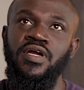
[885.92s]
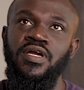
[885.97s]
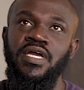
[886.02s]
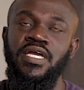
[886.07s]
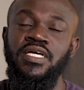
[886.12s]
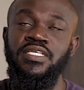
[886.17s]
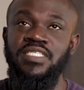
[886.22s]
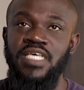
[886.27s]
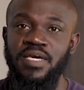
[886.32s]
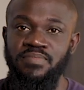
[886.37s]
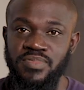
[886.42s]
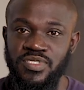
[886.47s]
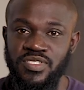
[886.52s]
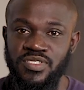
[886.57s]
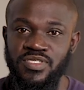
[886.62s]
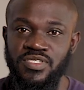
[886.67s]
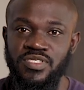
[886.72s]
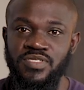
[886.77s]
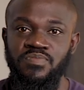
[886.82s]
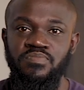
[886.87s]

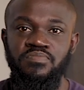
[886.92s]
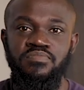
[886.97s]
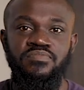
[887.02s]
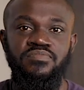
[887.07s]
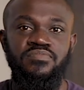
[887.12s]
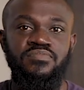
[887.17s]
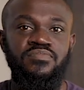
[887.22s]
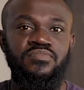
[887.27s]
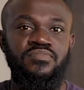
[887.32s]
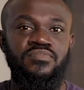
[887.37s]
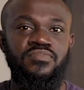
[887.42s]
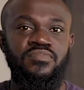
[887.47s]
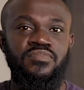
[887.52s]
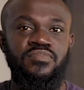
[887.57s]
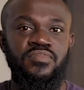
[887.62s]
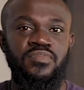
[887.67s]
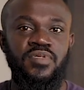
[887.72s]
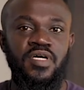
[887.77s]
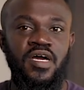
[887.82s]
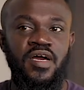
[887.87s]
accept,
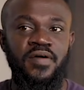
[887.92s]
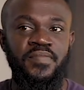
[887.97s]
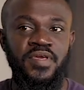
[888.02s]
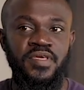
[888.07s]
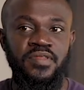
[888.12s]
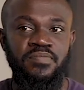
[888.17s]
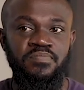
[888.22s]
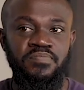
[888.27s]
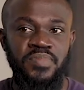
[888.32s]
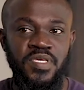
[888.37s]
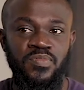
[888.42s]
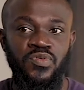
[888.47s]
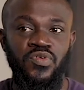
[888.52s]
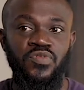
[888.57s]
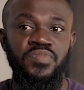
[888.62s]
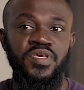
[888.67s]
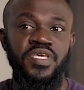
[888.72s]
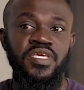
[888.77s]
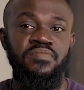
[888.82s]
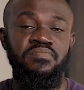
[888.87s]
I mean, people
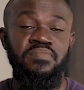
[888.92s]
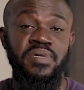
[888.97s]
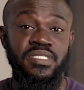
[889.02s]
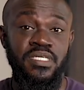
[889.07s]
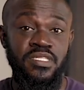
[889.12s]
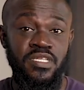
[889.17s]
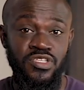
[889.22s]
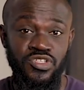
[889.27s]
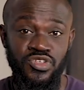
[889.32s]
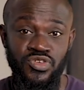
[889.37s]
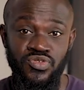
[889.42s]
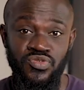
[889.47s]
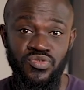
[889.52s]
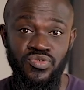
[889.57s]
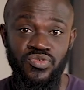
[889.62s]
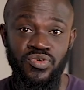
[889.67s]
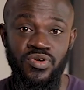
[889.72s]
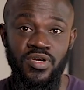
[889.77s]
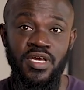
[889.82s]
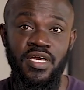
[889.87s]
being better than you,
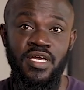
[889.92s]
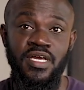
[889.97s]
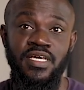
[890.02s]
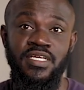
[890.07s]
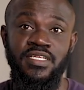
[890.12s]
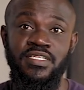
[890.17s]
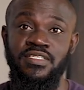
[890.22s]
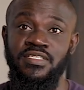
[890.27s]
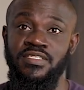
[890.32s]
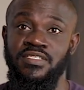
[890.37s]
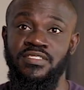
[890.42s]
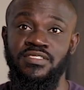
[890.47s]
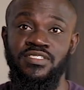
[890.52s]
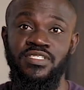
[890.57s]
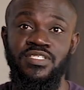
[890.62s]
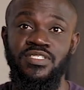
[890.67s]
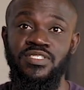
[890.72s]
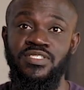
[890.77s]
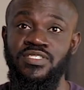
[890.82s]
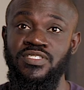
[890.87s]
and
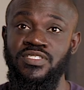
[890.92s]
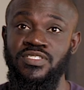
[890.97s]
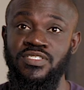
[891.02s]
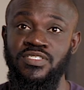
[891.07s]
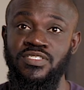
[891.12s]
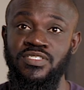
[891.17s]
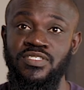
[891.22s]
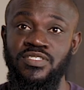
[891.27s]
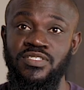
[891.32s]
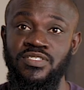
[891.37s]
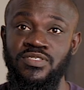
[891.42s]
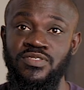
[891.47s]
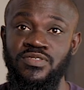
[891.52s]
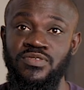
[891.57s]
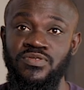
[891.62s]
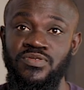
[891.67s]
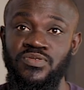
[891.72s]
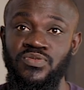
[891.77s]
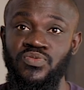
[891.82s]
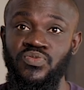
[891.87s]
just
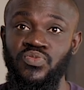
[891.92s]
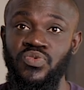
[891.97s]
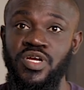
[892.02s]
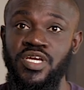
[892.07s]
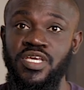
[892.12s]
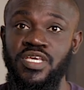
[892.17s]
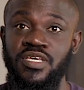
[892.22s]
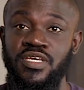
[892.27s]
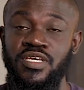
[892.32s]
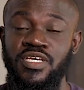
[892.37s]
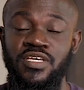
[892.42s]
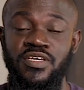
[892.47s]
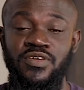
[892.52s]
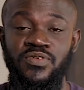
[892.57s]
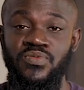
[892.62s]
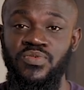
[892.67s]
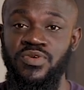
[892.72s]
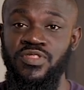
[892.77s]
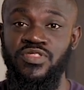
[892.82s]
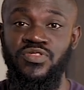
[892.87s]
work
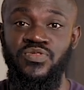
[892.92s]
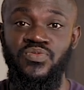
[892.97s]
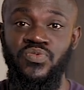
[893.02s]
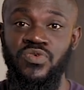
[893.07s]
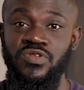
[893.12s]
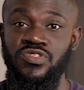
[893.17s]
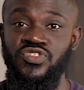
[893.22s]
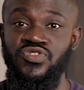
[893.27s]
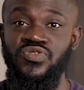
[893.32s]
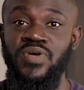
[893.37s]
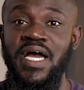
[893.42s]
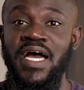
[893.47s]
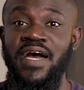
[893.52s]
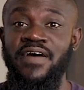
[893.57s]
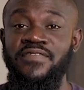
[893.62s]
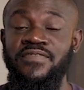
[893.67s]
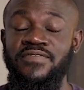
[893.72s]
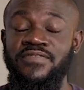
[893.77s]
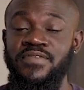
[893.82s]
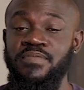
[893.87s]
with what you
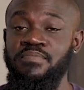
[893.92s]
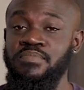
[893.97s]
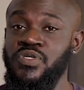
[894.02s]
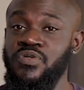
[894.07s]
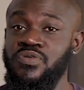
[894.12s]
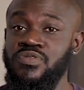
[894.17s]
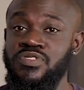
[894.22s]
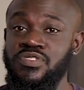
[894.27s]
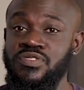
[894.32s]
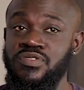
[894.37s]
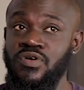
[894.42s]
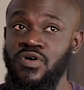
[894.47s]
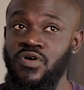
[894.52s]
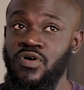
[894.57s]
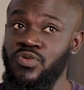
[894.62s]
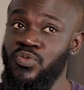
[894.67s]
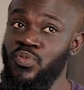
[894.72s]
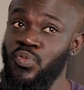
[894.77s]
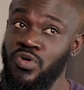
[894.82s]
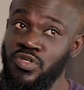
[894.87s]
have, build
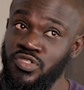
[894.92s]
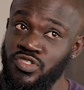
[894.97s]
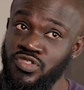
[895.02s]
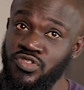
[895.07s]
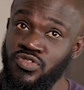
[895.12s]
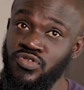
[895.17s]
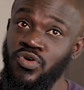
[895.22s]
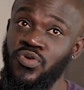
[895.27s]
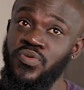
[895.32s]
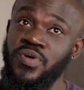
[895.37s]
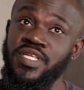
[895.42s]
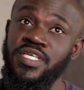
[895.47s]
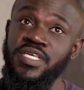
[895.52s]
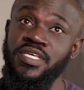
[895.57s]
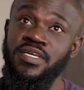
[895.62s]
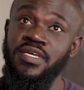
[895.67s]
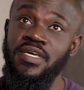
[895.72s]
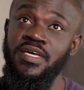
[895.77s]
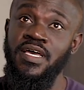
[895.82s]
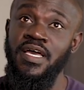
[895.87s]
on what you
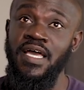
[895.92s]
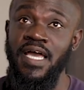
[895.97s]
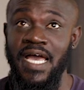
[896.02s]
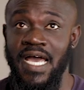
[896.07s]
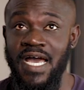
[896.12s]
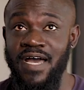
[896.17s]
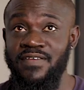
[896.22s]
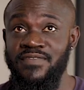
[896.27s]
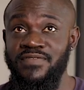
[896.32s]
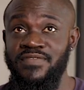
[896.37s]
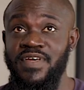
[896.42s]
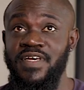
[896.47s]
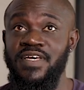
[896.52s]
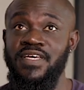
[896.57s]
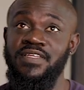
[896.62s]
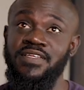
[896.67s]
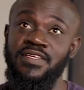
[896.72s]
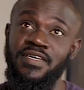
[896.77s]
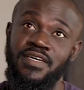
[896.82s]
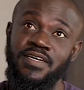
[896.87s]
already have,
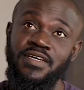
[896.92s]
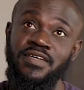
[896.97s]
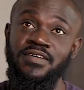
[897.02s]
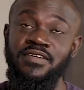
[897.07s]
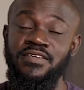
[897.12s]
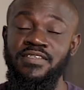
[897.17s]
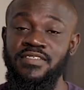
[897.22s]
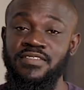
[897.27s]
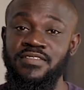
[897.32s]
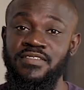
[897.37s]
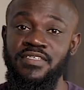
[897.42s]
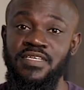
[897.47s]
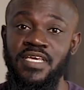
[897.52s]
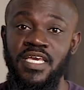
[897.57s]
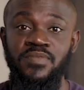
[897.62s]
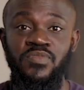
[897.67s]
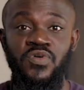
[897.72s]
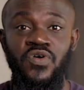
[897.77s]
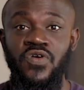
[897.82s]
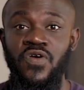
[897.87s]
and
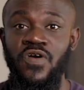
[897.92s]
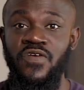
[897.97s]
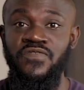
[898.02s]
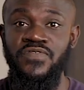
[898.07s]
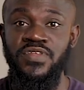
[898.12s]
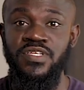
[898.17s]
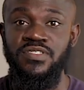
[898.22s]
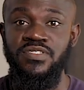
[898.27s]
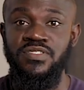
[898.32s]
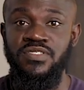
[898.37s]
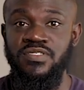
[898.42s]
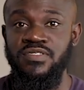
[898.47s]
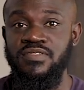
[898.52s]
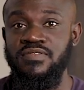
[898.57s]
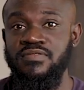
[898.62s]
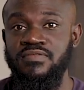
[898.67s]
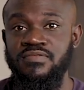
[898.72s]
gain more confidence.